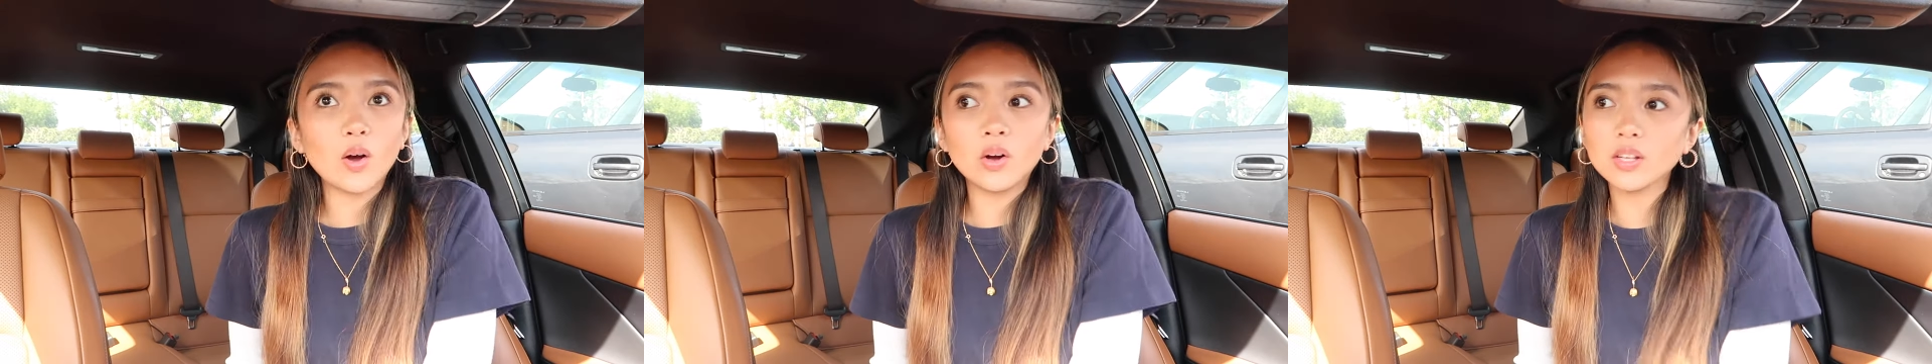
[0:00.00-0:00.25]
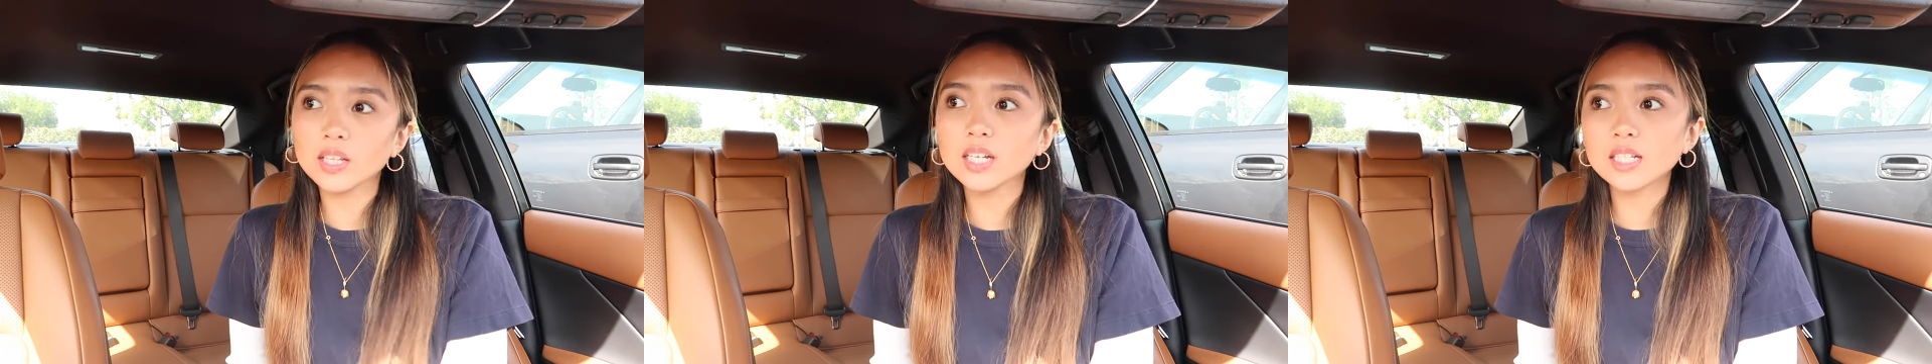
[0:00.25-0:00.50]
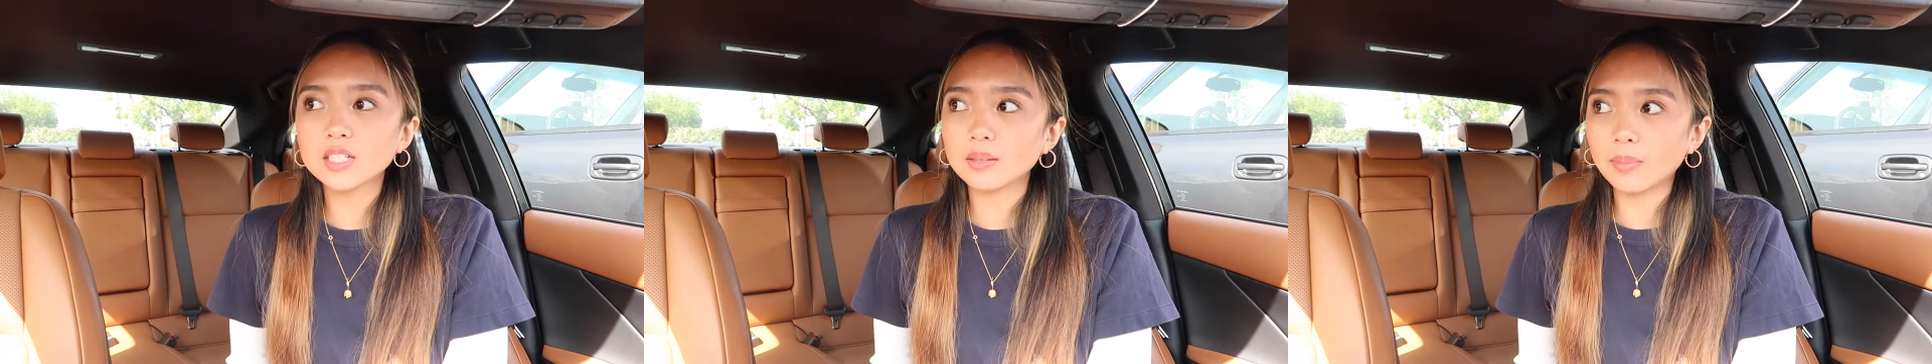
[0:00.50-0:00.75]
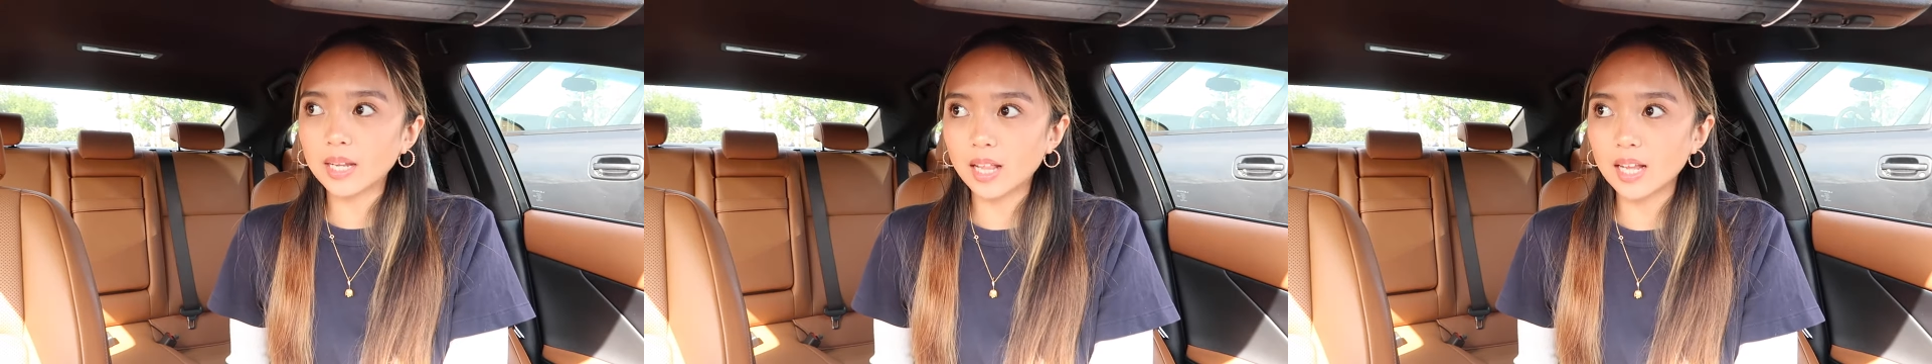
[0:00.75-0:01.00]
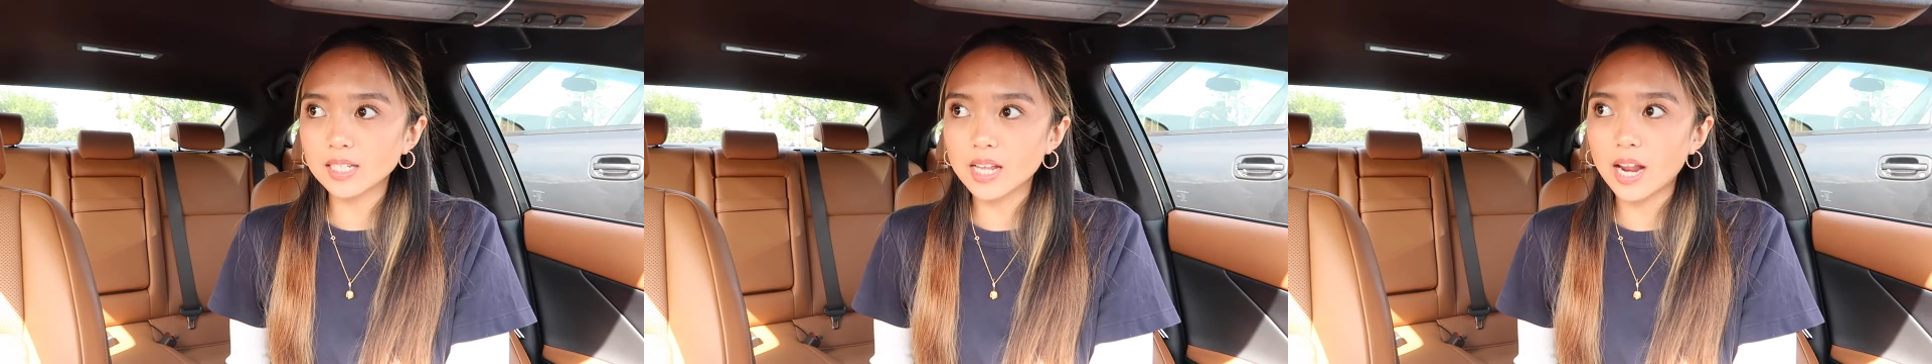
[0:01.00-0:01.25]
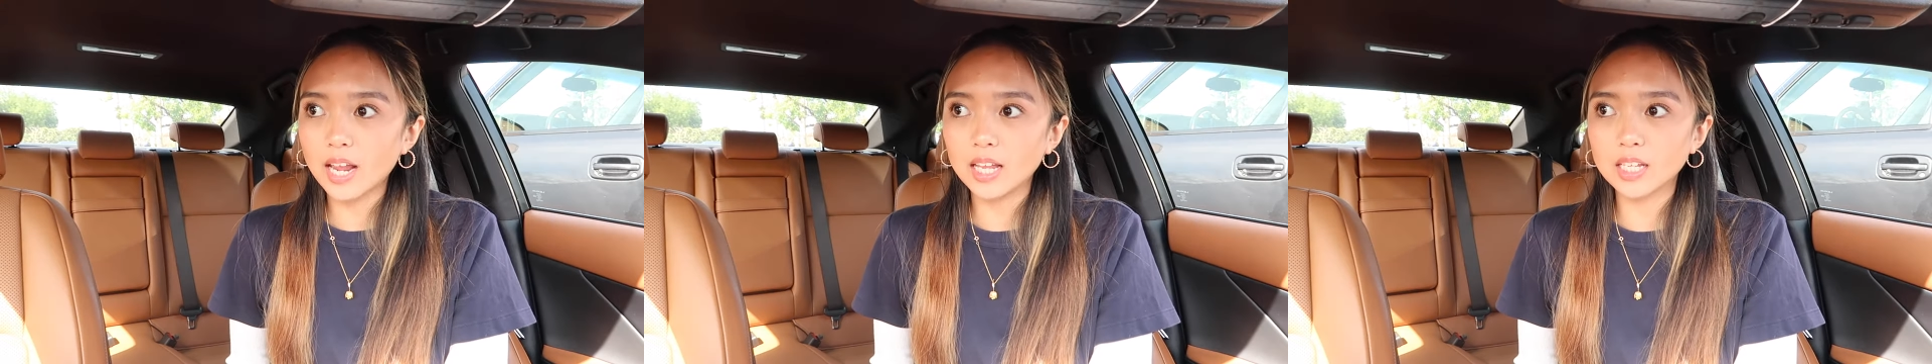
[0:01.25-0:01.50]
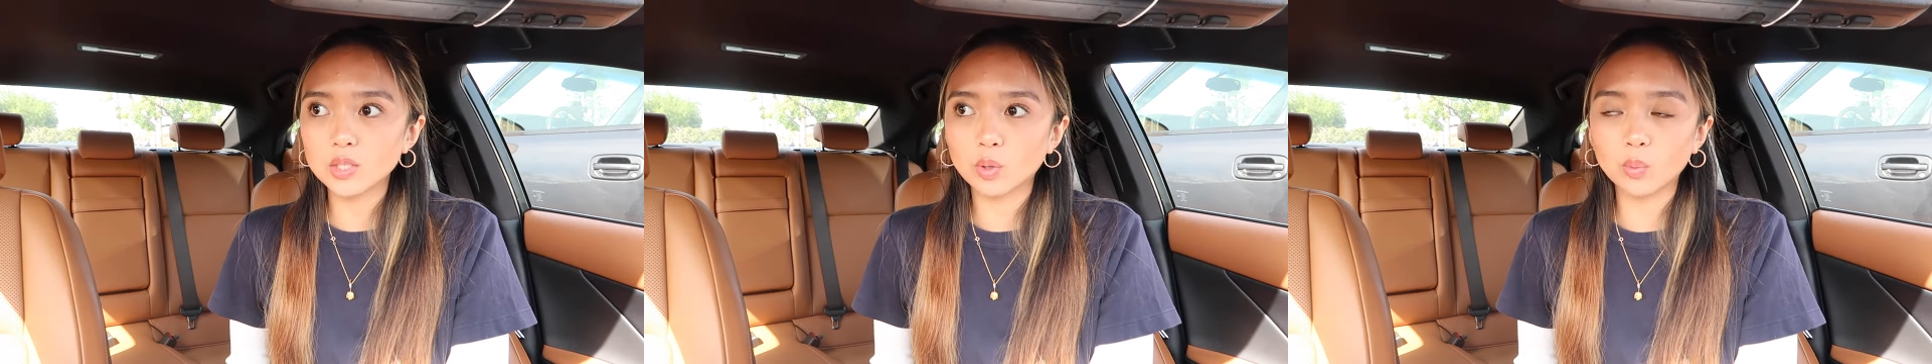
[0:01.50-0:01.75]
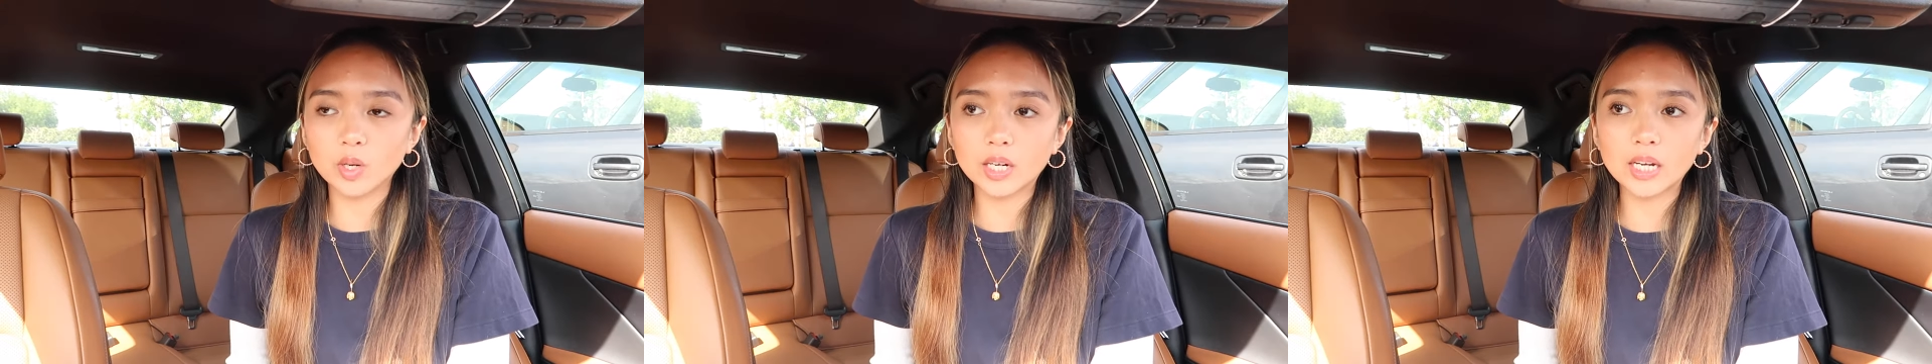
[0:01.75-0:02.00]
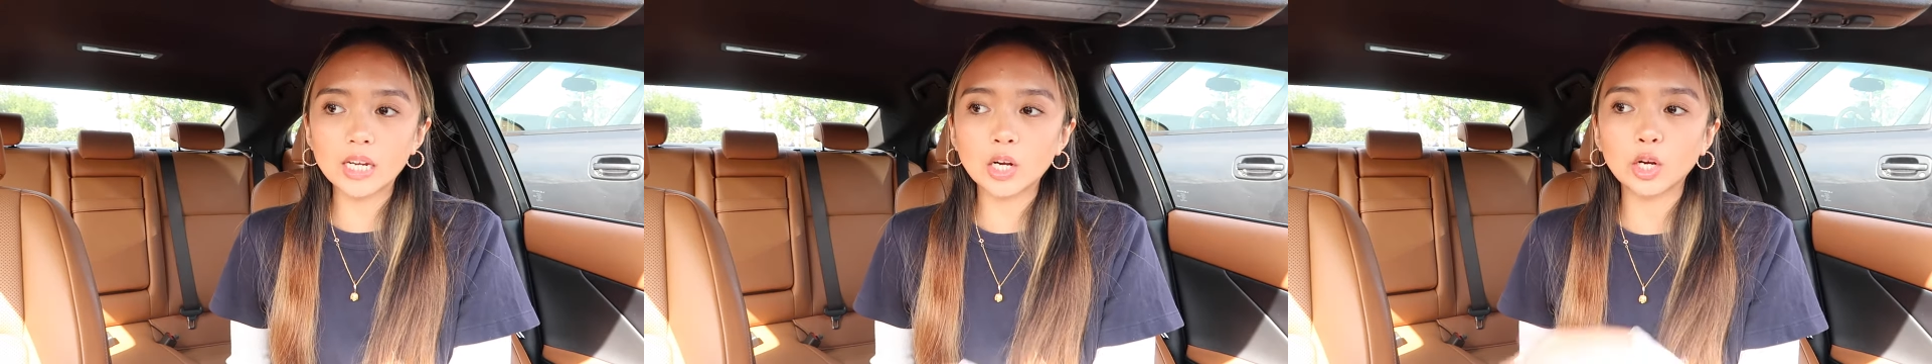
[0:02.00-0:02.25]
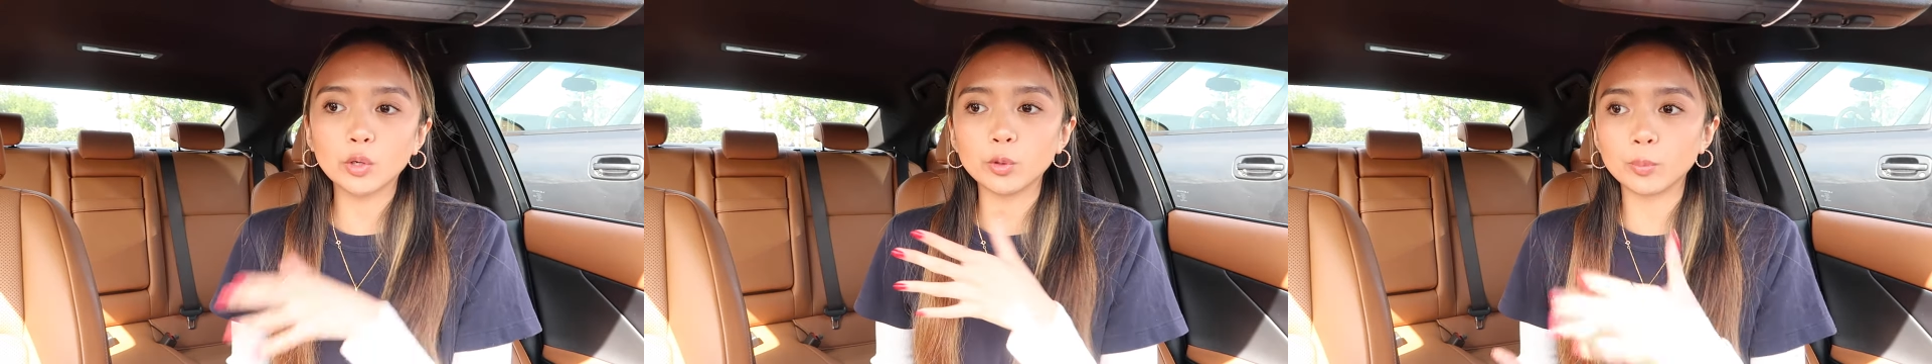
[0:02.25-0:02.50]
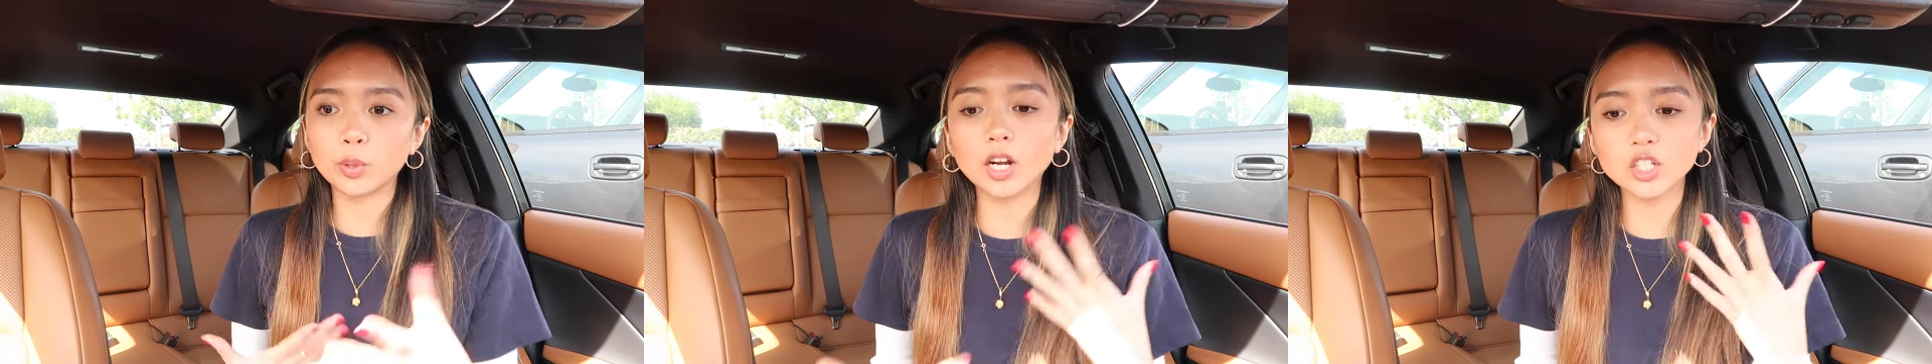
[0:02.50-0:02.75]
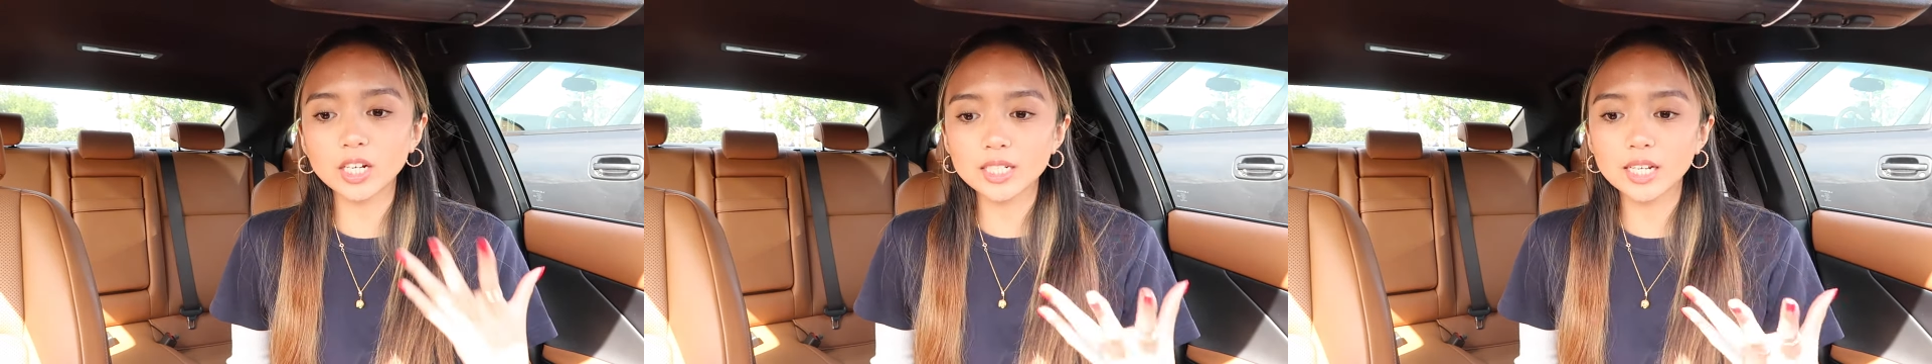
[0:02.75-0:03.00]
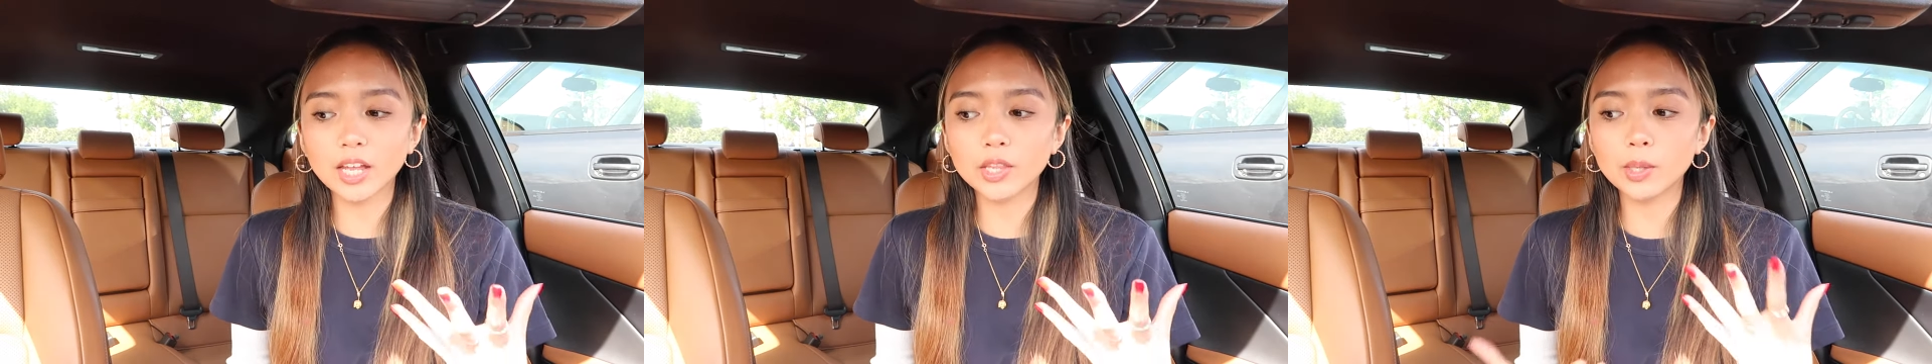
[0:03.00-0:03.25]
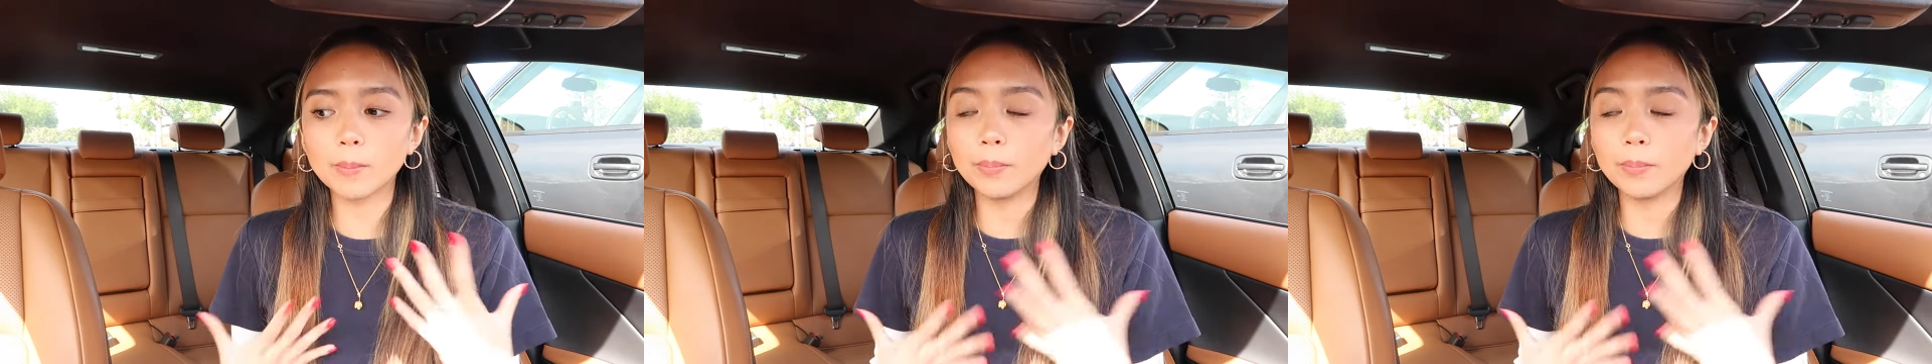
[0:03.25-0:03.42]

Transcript: All it is in my class today is we're working on a group project together,